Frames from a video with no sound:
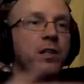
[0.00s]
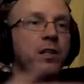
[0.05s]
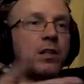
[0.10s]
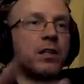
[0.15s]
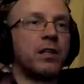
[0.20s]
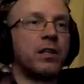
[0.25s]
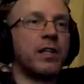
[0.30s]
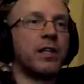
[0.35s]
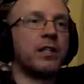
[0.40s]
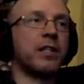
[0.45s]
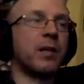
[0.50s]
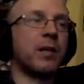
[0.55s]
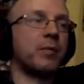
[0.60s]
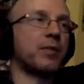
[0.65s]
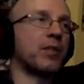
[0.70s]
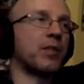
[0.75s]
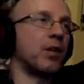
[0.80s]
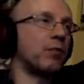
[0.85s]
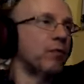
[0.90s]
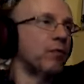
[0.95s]
this
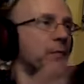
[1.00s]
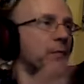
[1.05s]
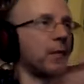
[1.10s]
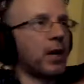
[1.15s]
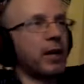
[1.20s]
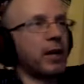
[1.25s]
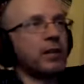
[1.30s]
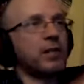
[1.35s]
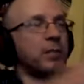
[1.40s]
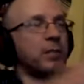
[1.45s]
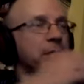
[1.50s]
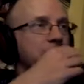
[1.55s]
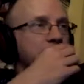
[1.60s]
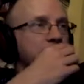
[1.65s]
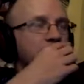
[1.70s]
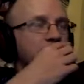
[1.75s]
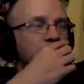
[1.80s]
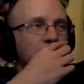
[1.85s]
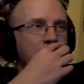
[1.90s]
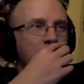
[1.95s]
episode
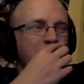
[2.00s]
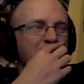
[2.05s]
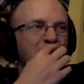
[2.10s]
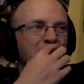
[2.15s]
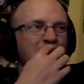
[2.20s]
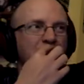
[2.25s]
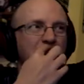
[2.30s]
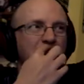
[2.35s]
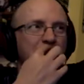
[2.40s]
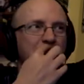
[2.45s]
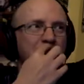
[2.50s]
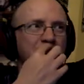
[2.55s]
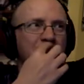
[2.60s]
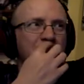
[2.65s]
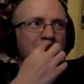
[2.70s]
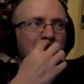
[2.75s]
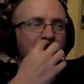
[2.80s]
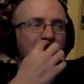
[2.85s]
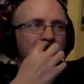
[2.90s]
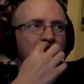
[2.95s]
reminded me of
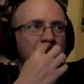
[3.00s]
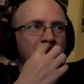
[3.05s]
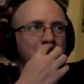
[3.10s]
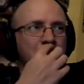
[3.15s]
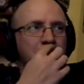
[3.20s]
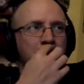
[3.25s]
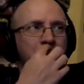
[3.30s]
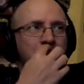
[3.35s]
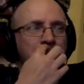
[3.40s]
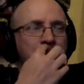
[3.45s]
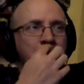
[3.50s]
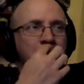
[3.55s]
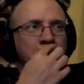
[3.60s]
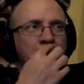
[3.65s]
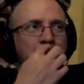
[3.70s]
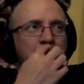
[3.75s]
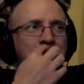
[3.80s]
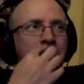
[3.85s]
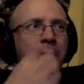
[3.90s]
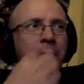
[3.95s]
that.
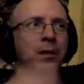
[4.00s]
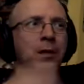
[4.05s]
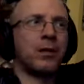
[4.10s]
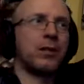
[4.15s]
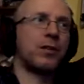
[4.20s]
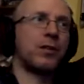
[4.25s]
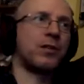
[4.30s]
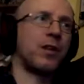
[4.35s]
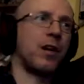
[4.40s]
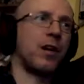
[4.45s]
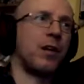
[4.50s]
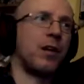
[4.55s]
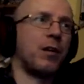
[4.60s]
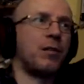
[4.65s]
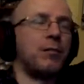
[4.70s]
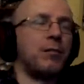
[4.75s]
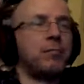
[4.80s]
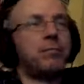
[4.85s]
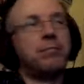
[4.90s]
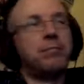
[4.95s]

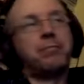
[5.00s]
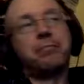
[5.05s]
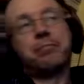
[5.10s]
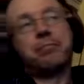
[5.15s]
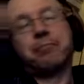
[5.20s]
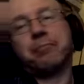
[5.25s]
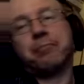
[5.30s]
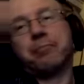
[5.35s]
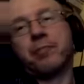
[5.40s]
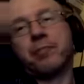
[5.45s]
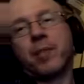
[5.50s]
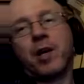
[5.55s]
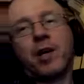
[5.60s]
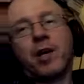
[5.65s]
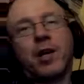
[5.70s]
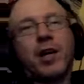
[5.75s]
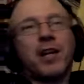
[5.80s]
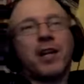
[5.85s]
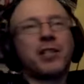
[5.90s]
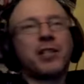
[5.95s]
So
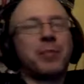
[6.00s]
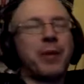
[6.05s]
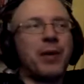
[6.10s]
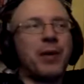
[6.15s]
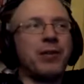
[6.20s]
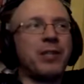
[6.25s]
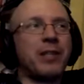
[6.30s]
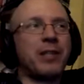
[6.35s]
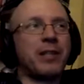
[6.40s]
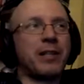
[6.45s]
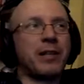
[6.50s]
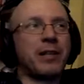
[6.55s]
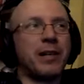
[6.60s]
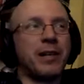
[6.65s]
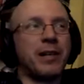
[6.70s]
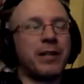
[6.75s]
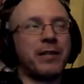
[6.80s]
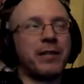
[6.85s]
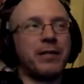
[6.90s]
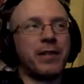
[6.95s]
I suppose it's a
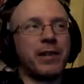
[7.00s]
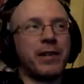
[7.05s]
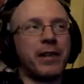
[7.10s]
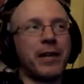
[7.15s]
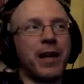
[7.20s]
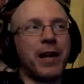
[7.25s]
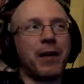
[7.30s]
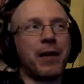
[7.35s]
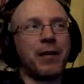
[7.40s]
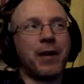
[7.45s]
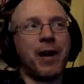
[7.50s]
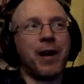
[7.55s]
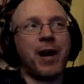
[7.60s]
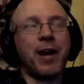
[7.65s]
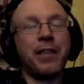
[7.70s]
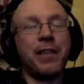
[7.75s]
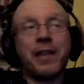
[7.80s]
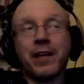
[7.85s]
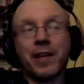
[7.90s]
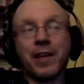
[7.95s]
kind of like I
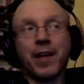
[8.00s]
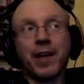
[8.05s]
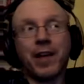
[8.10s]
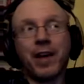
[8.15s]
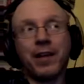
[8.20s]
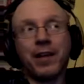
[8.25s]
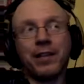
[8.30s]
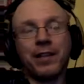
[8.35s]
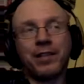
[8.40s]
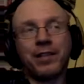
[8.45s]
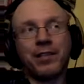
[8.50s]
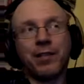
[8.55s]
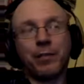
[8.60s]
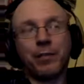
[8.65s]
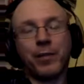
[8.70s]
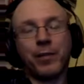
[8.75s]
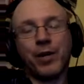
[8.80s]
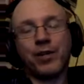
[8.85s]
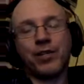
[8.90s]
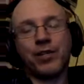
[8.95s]
think
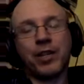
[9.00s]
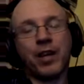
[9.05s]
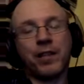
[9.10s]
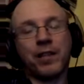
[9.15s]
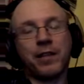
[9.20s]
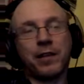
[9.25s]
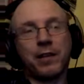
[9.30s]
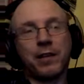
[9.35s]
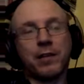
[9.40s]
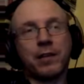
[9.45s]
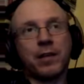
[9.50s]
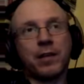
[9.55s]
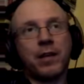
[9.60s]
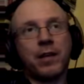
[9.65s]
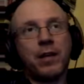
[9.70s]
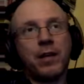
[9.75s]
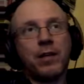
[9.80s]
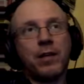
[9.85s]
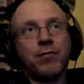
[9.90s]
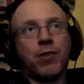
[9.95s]
personally
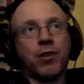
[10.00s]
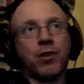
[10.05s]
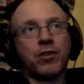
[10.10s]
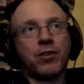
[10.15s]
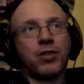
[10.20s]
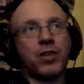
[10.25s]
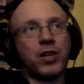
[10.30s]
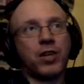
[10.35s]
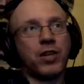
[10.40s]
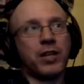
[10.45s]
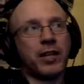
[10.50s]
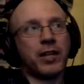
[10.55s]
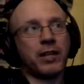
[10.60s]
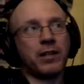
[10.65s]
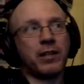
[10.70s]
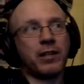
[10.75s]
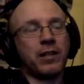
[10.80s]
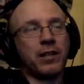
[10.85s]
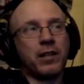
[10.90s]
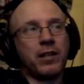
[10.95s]
Rod
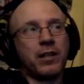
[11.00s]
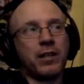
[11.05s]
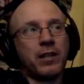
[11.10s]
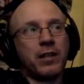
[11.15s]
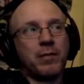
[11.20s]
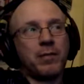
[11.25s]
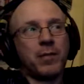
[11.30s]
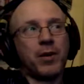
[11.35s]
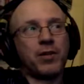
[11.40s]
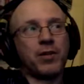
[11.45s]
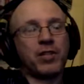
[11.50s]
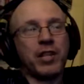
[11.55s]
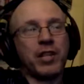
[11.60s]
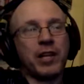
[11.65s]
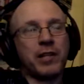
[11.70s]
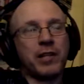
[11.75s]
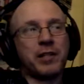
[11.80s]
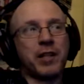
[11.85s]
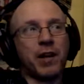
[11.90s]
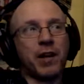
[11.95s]
Serling
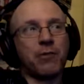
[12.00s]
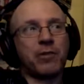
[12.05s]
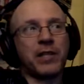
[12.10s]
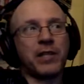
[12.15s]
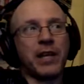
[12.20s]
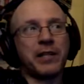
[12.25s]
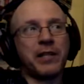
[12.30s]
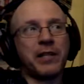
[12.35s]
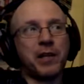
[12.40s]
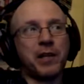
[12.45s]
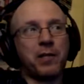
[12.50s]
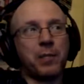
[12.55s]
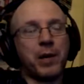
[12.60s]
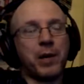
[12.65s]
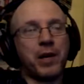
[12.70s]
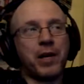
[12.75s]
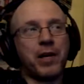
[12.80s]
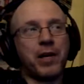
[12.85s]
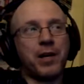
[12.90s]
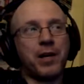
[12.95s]
personality type was
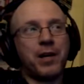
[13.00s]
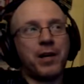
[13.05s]
SFP,